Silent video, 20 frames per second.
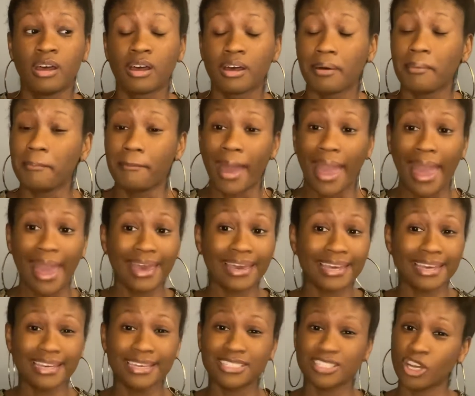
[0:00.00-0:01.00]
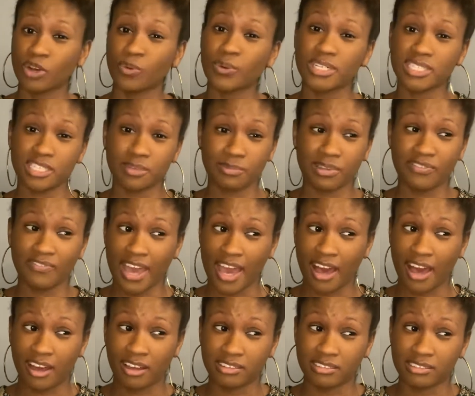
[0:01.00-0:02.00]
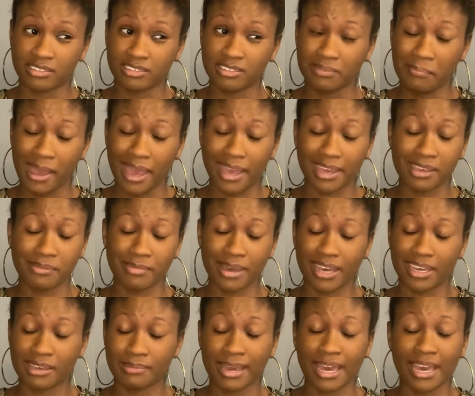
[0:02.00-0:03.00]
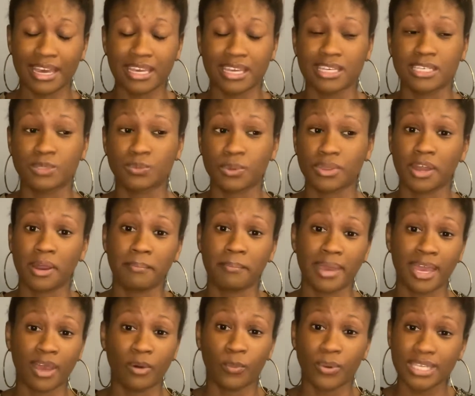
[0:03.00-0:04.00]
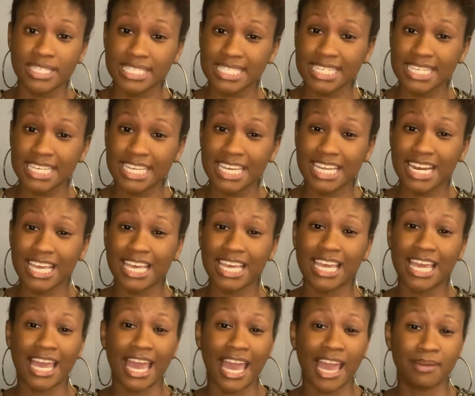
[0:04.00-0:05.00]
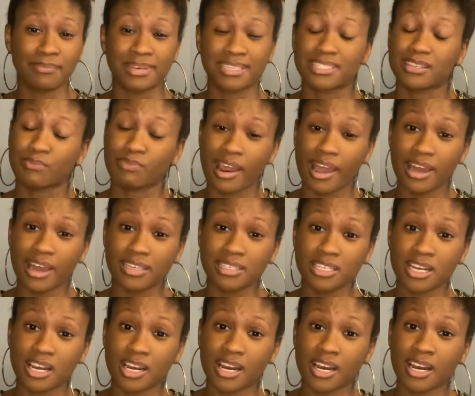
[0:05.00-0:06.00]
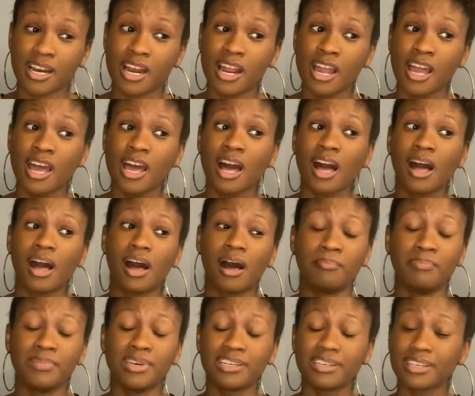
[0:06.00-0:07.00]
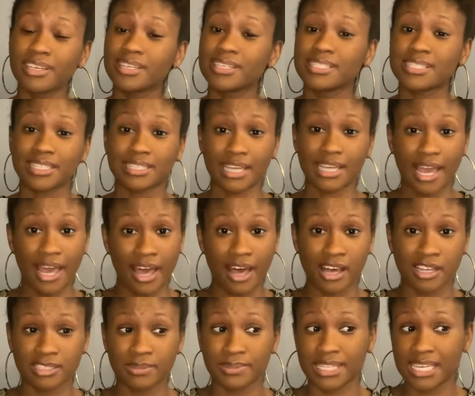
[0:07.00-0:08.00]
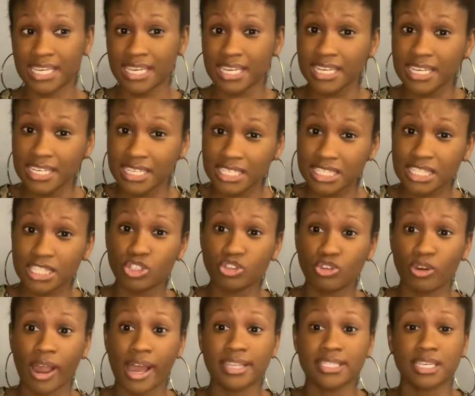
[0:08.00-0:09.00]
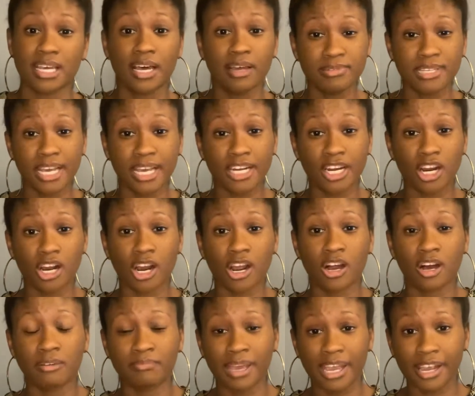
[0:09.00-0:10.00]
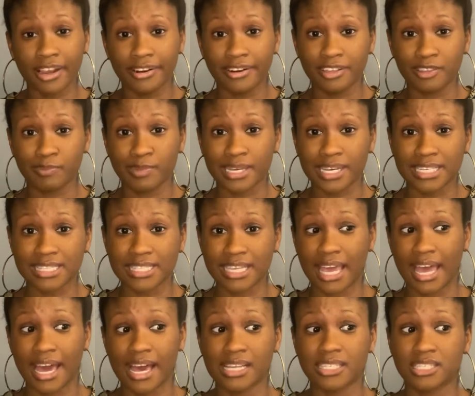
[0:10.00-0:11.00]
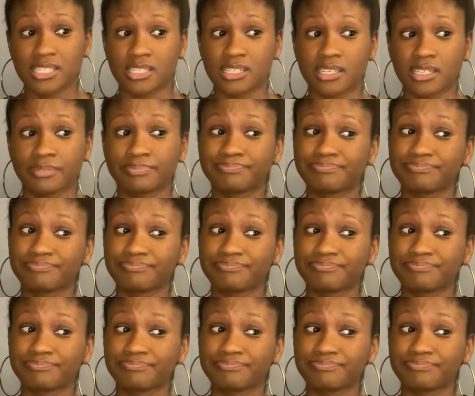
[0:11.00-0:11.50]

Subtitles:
Maggie is nowhere to be found. Maggie is with her man Winston. He came and surprised her. Amelia is at the house with the kids, trying to update her on Meredith because they had to,